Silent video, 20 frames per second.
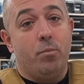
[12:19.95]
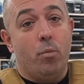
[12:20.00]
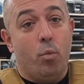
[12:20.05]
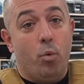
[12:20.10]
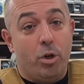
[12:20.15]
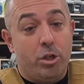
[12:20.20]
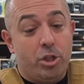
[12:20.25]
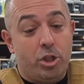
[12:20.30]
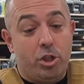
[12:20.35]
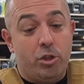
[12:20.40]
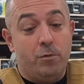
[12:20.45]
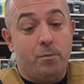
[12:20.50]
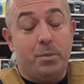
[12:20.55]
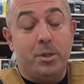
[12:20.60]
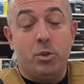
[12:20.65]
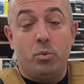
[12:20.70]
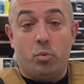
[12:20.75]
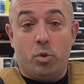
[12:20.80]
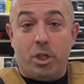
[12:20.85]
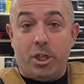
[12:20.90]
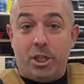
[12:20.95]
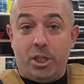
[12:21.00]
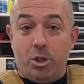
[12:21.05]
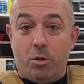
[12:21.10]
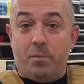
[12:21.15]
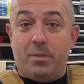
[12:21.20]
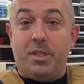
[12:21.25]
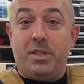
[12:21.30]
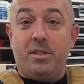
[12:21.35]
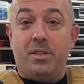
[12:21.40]
Once you've been running your
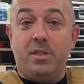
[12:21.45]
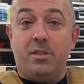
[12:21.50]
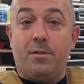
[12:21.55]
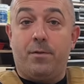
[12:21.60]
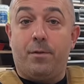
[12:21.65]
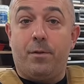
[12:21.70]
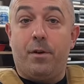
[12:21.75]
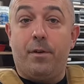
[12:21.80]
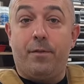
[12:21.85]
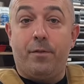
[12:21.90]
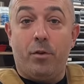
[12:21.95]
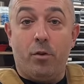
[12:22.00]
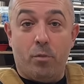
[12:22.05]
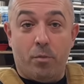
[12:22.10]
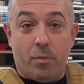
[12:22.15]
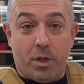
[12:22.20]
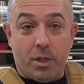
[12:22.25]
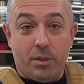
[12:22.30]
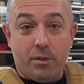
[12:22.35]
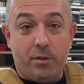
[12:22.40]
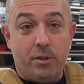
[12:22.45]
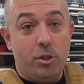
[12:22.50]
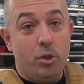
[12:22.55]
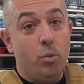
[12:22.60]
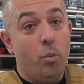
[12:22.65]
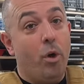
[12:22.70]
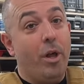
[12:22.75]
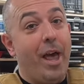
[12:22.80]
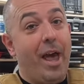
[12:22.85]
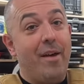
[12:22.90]
business for a few months, you
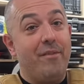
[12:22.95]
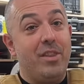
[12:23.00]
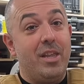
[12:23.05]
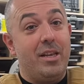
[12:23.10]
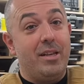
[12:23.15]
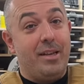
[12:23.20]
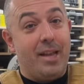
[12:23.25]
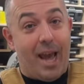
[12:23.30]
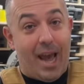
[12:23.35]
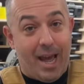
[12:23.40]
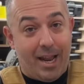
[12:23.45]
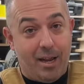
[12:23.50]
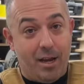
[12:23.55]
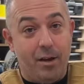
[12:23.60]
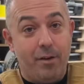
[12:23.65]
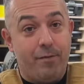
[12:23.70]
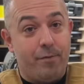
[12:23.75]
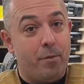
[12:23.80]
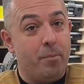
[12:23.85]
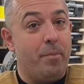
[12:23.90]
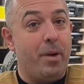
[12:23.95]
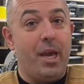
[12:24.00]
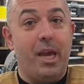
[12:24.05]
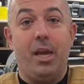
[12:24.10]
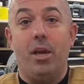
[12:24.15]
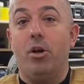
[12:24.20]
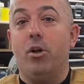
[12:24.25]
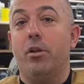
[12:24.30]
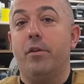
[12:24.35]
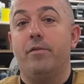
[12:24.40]
will have the data from
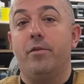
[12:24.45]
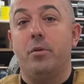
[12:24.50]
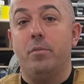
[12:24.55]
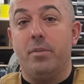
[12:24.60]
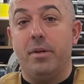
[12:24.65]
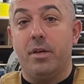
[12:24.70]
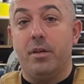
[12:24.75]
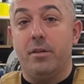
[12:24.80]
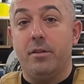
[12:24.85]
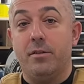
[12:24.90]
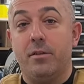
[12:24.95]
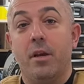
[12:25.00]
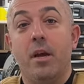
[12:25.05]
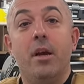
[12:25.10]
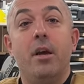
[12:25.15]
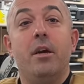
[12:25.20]
paying all of your bills